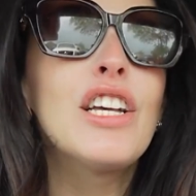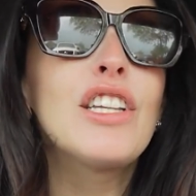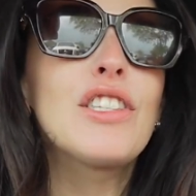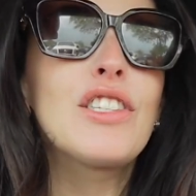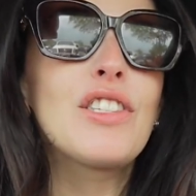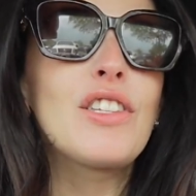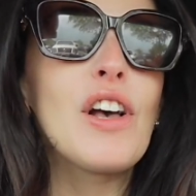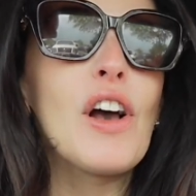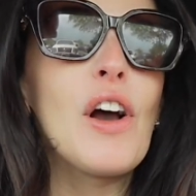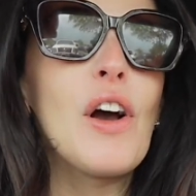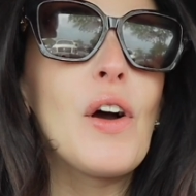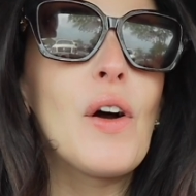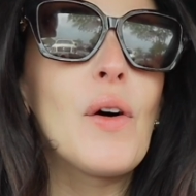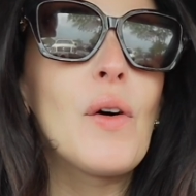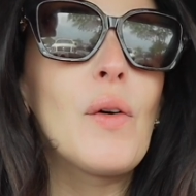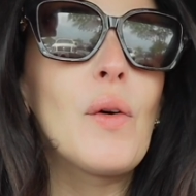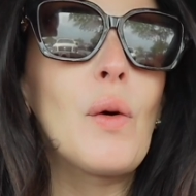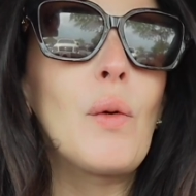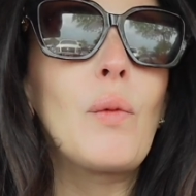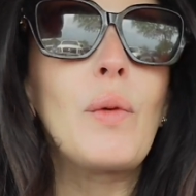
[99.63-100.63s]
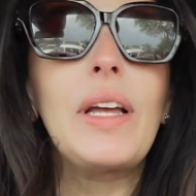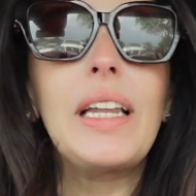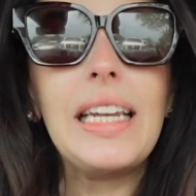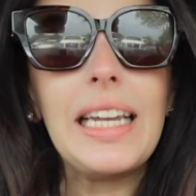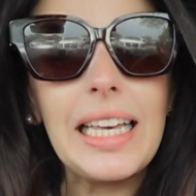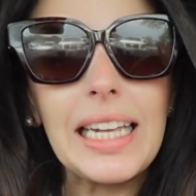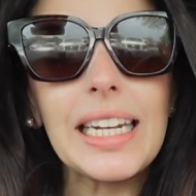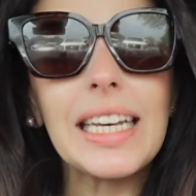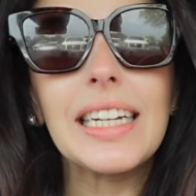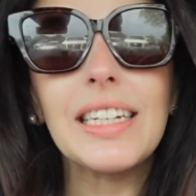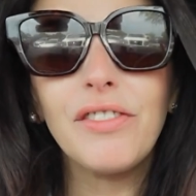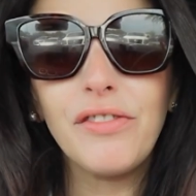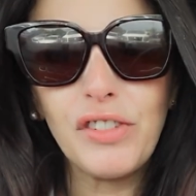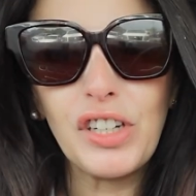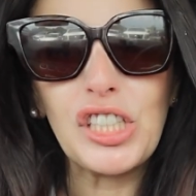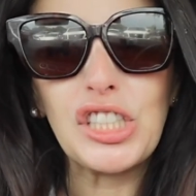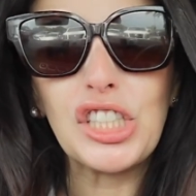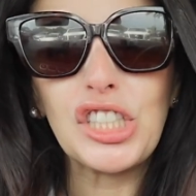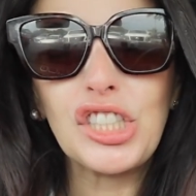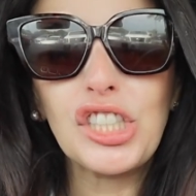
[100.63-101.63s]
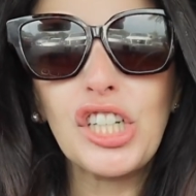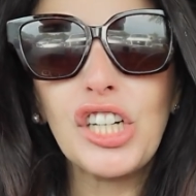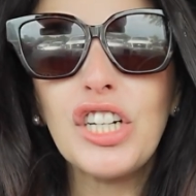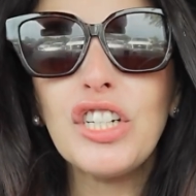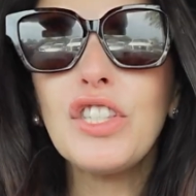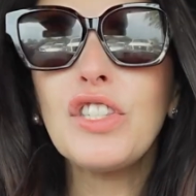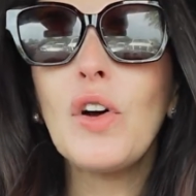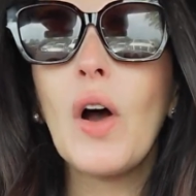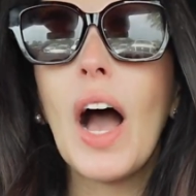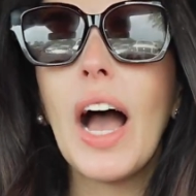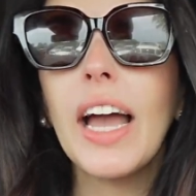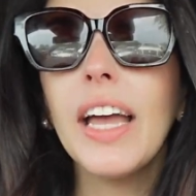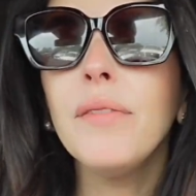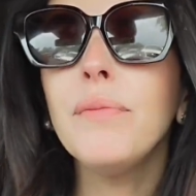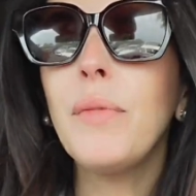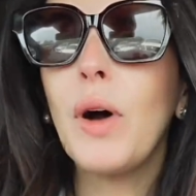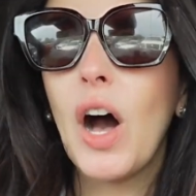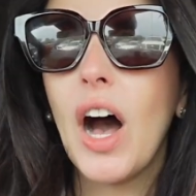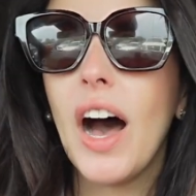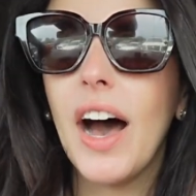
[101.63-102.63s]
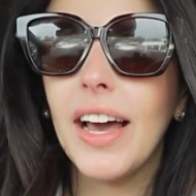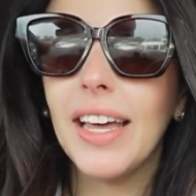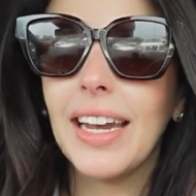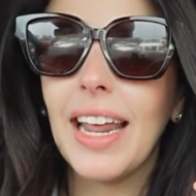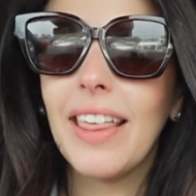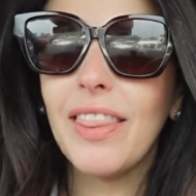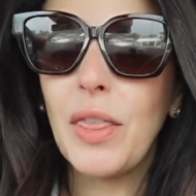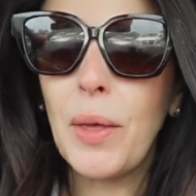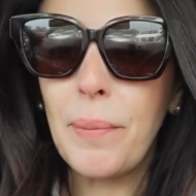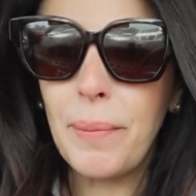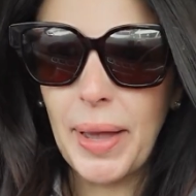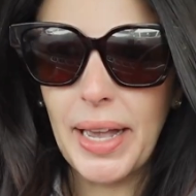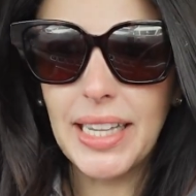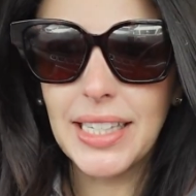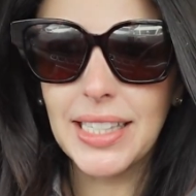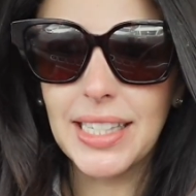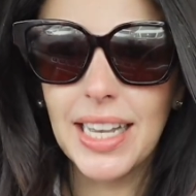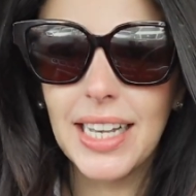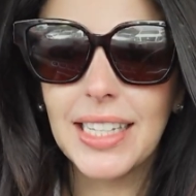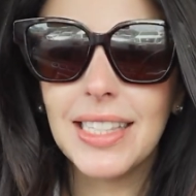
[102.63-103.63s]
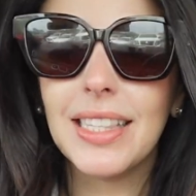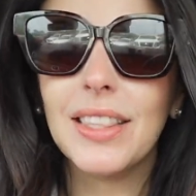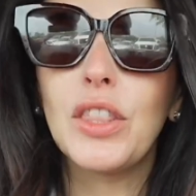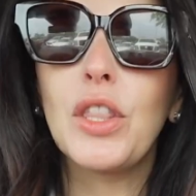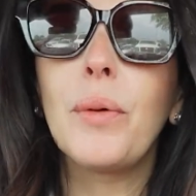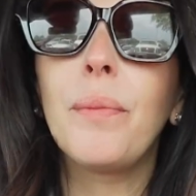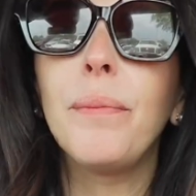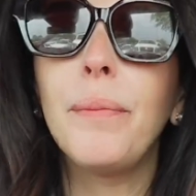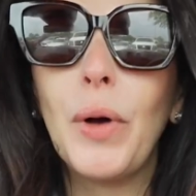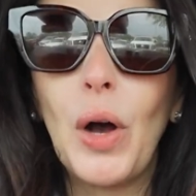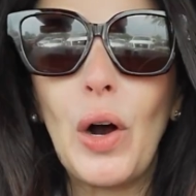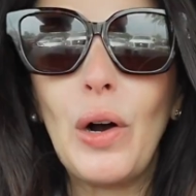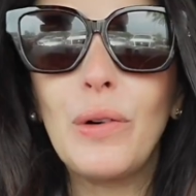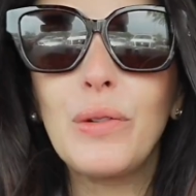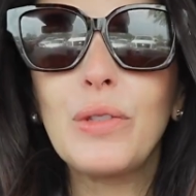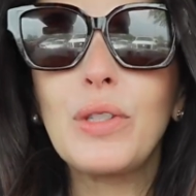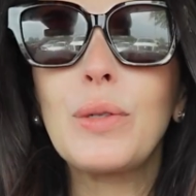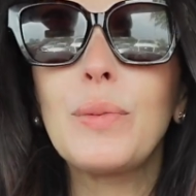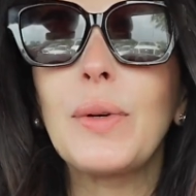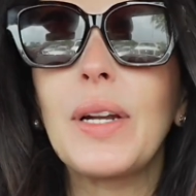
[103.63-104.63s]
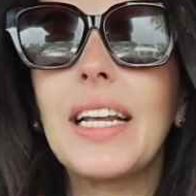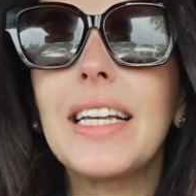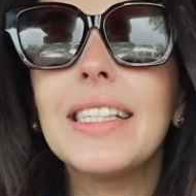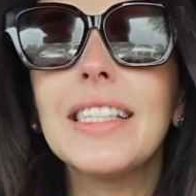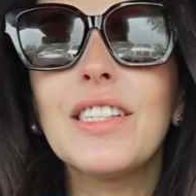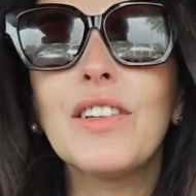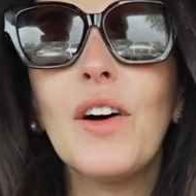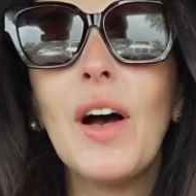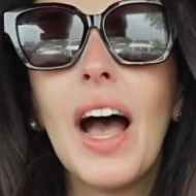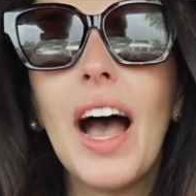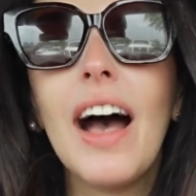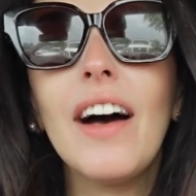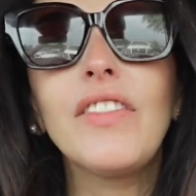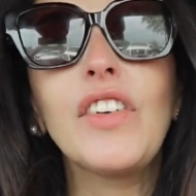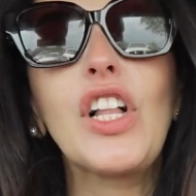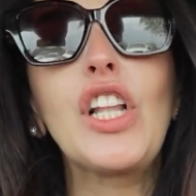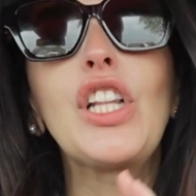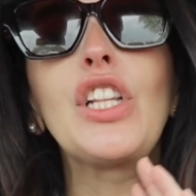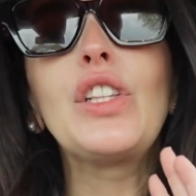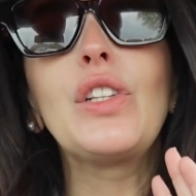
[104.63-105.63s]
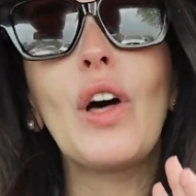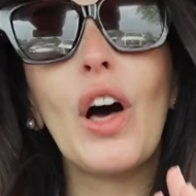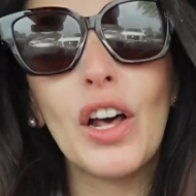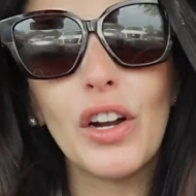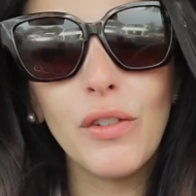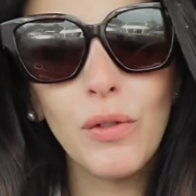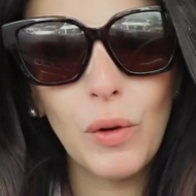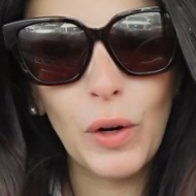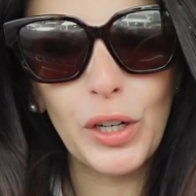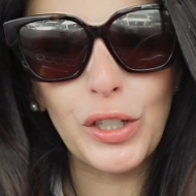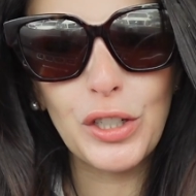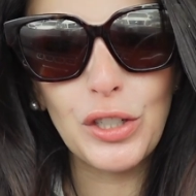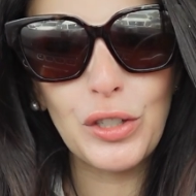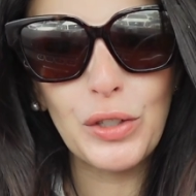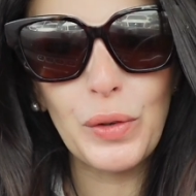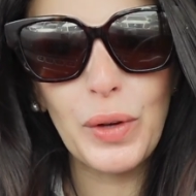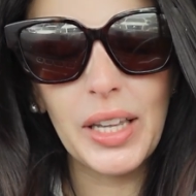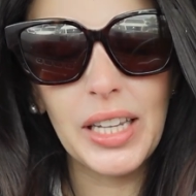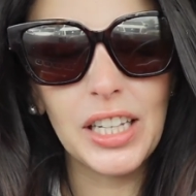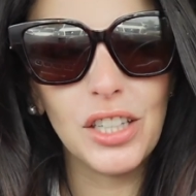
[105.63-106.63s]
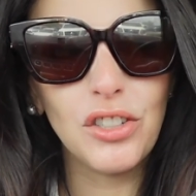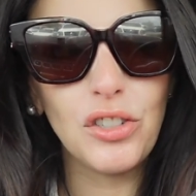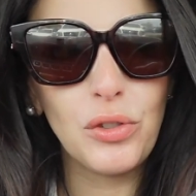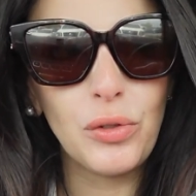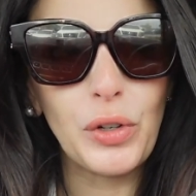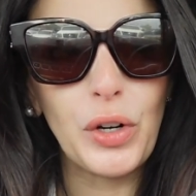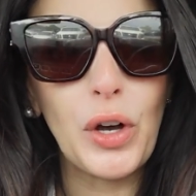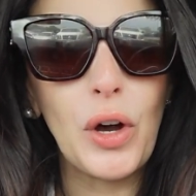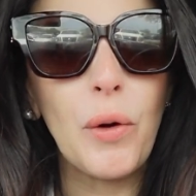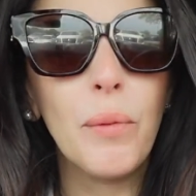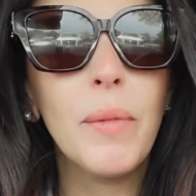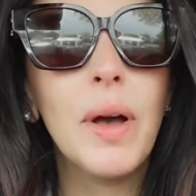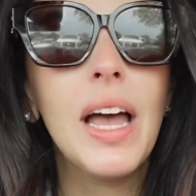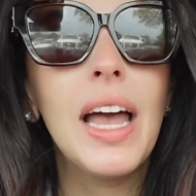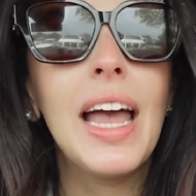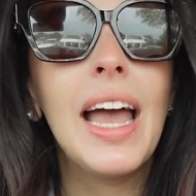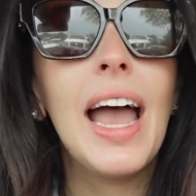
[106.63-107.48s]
So we needed furniture. So I bought the basics, the bones, but I still have a lot of work to do in each room.